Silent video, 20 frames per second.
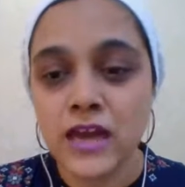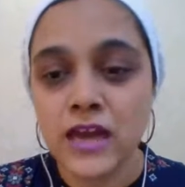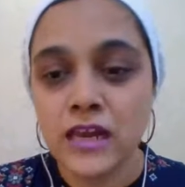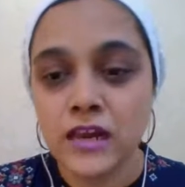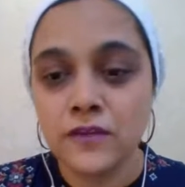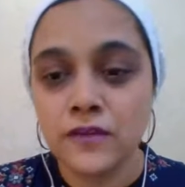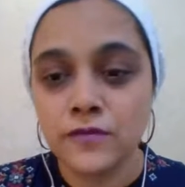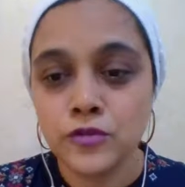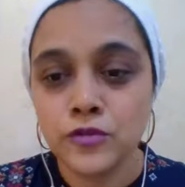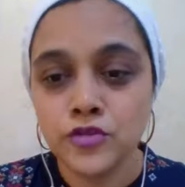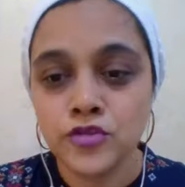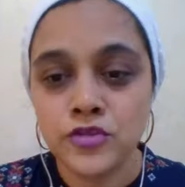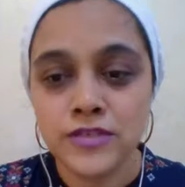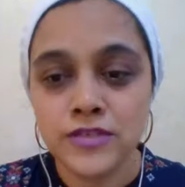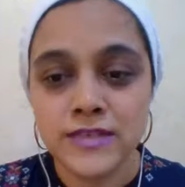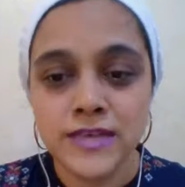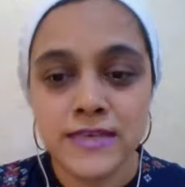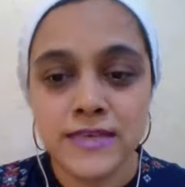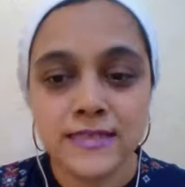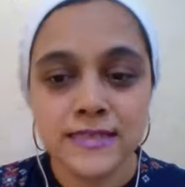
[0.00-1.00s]
I love what you're
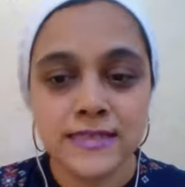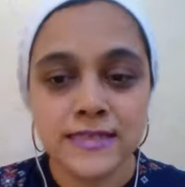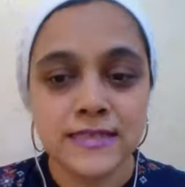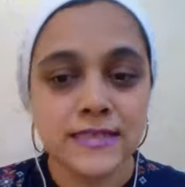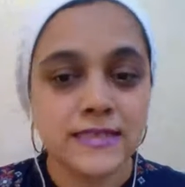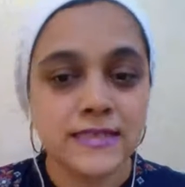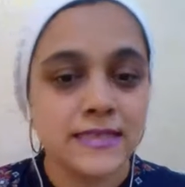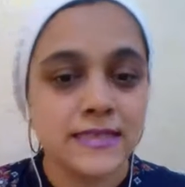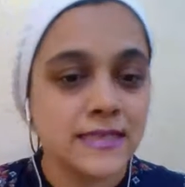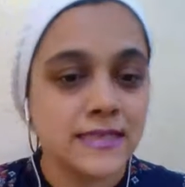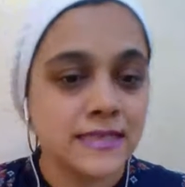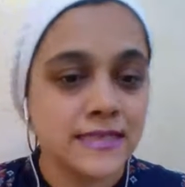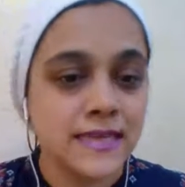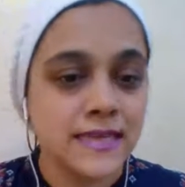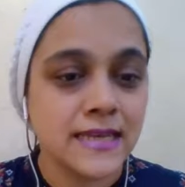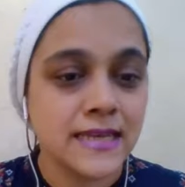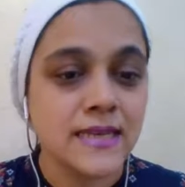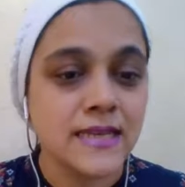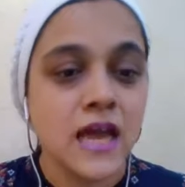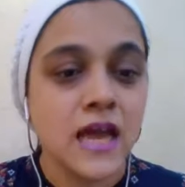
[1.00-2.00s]
saying, Cindy. Cindy
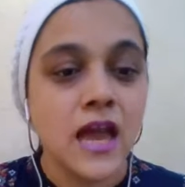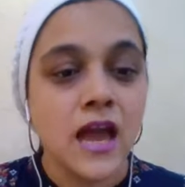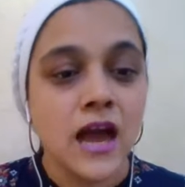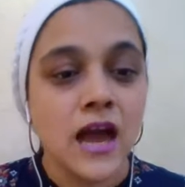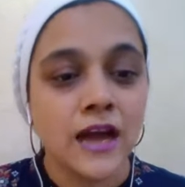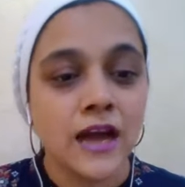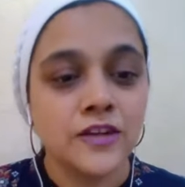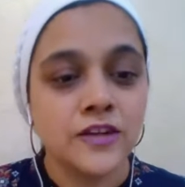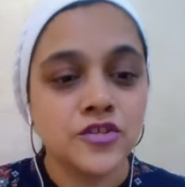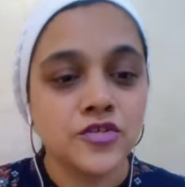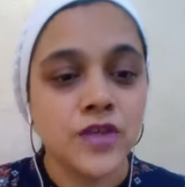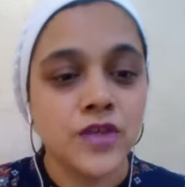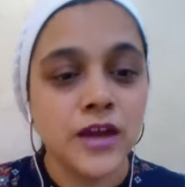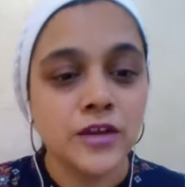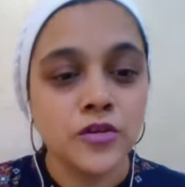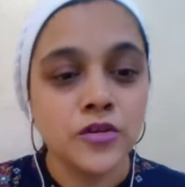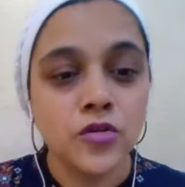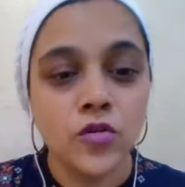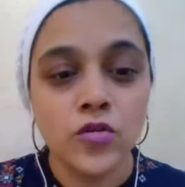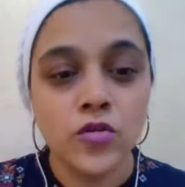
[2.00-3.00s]
says, I try
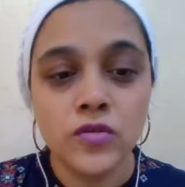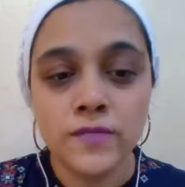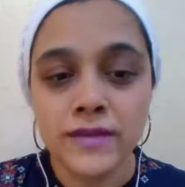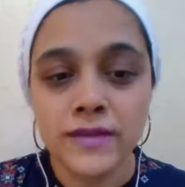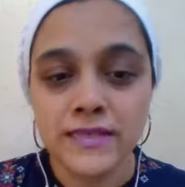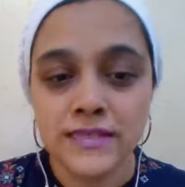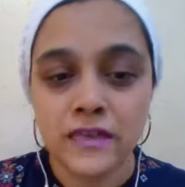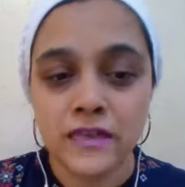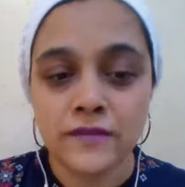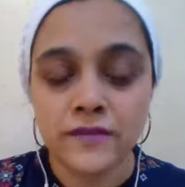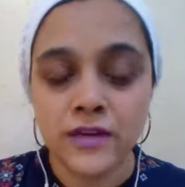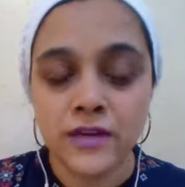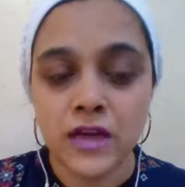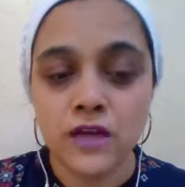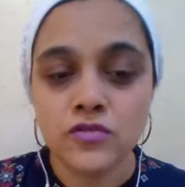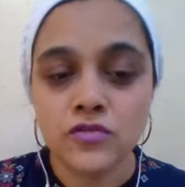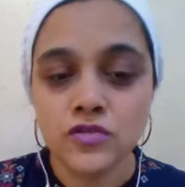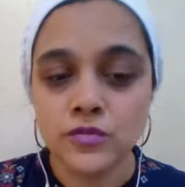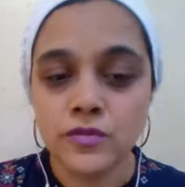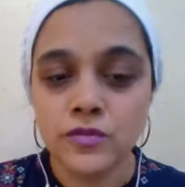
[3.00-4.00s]
to hold myself
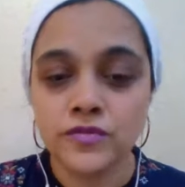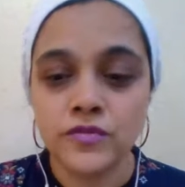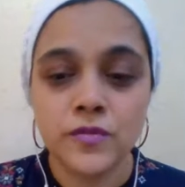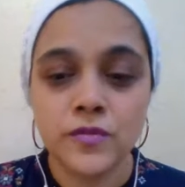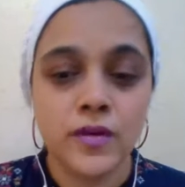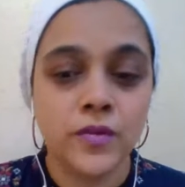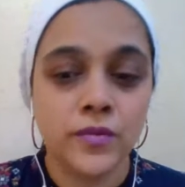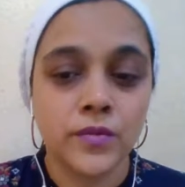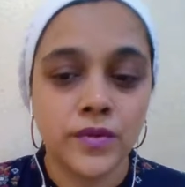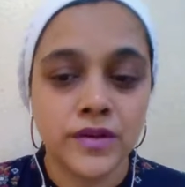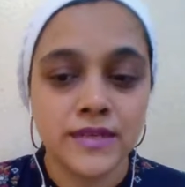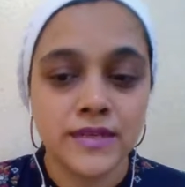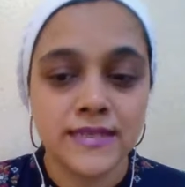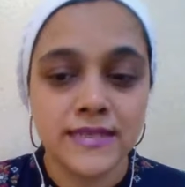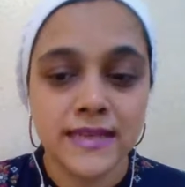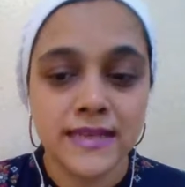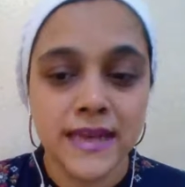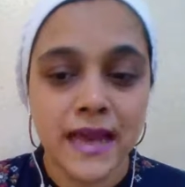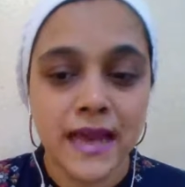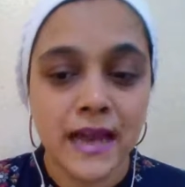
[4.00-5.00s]
accountable for my words
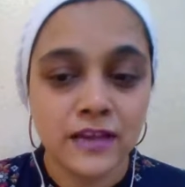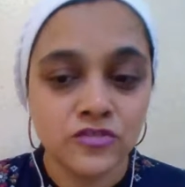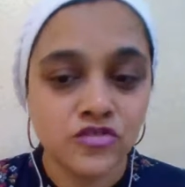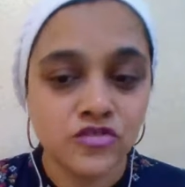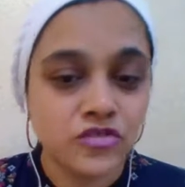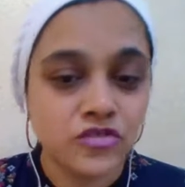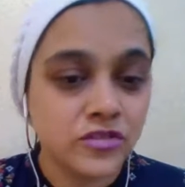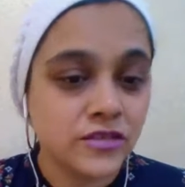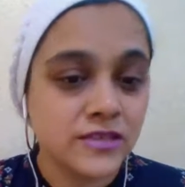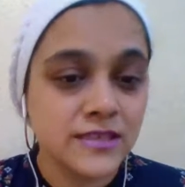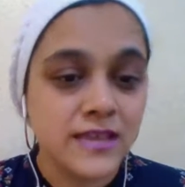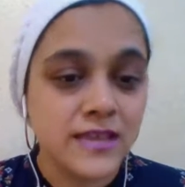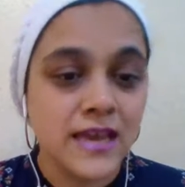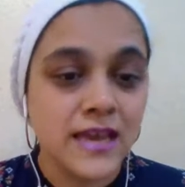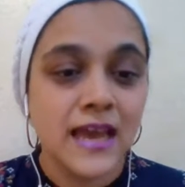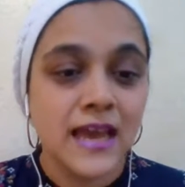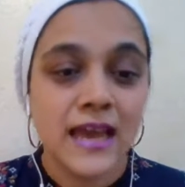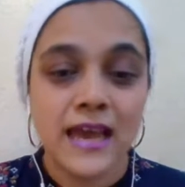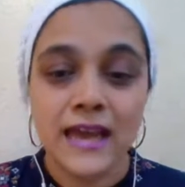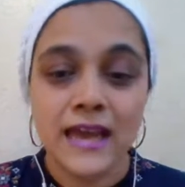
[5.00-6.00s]
and actions,
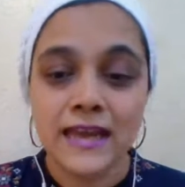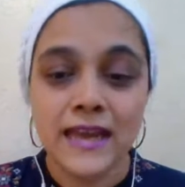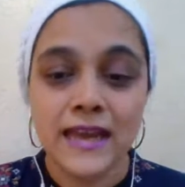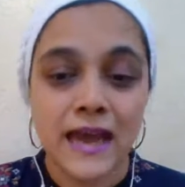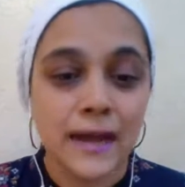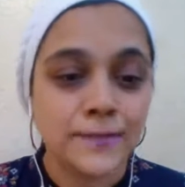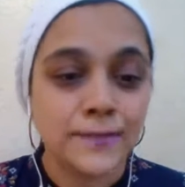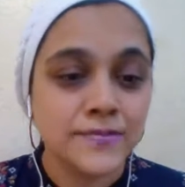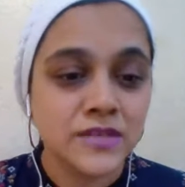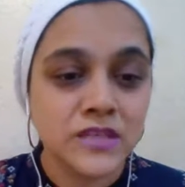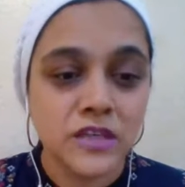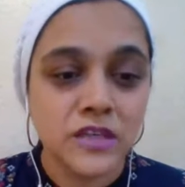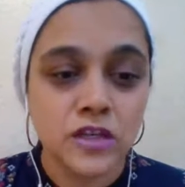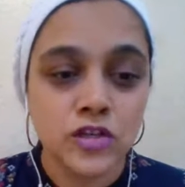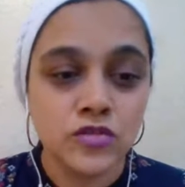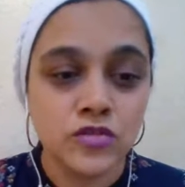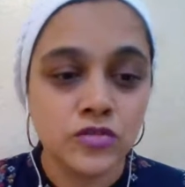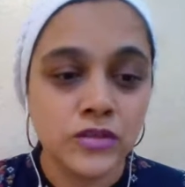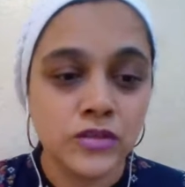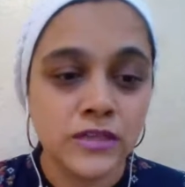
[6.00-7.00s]
and
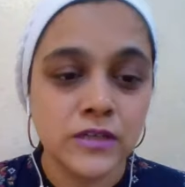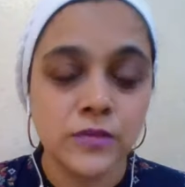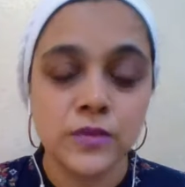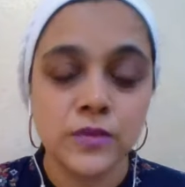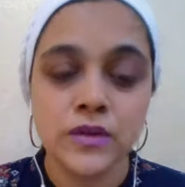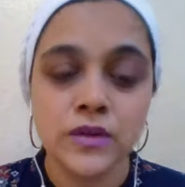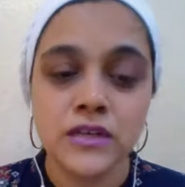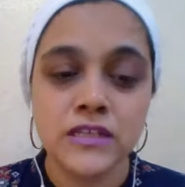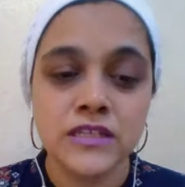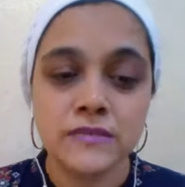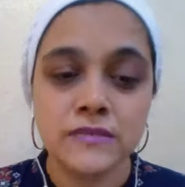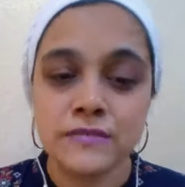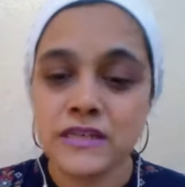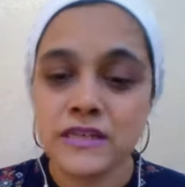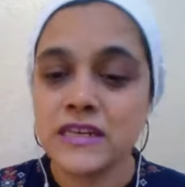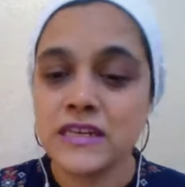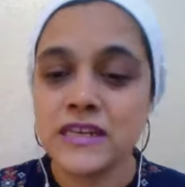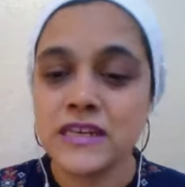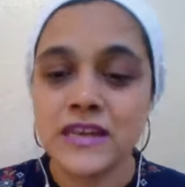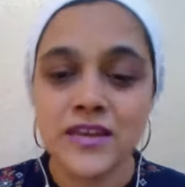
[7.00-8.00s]
absolutely, words
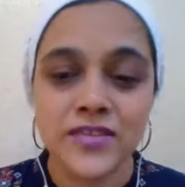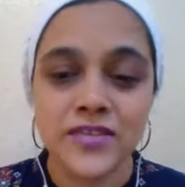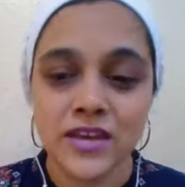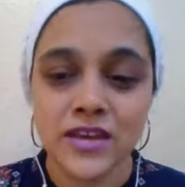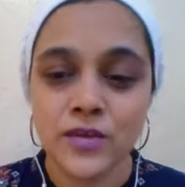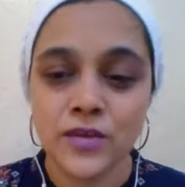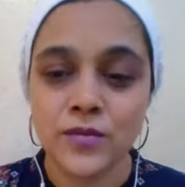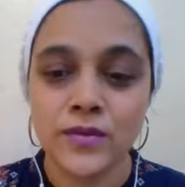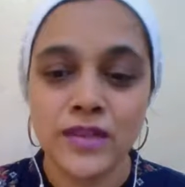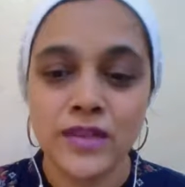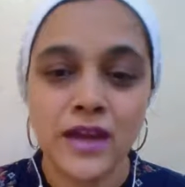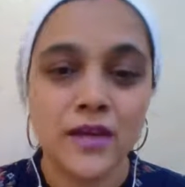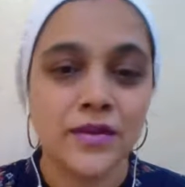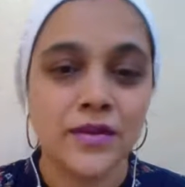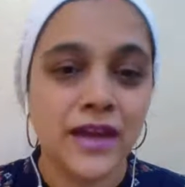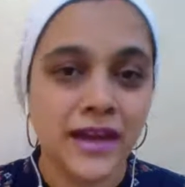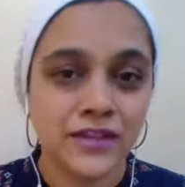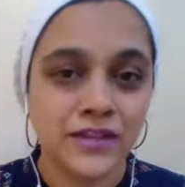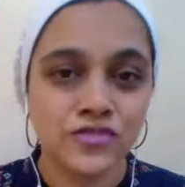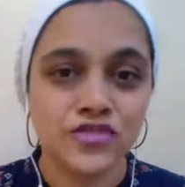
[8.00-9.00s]
mean nothing without
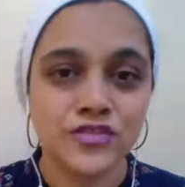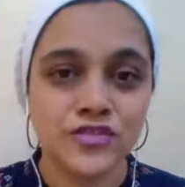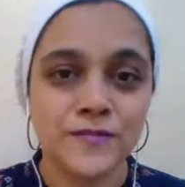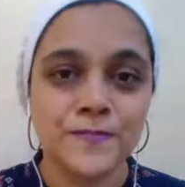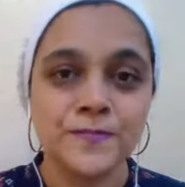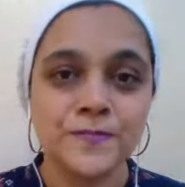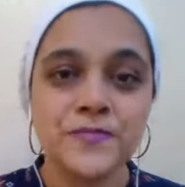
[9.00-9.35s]
action.